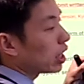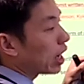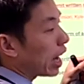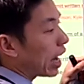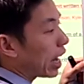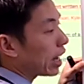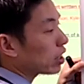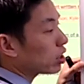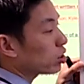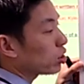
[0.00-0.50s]

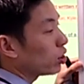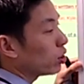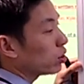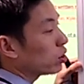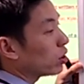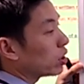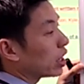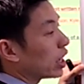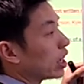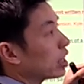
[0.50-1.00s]
add 2
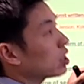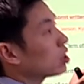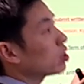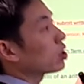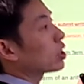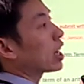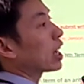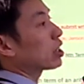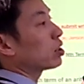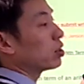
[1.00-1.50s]
to this
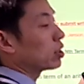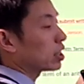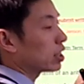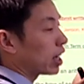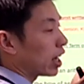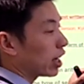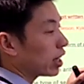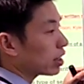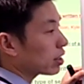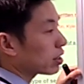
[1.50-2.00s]
to get to
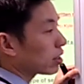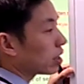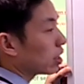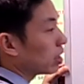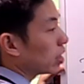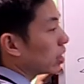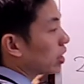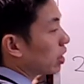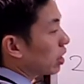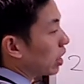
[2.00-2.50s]
6,
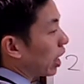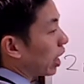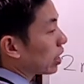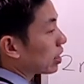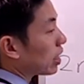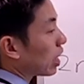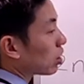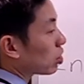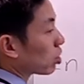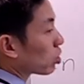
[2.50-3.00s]

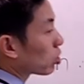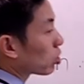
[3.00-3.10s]
etc.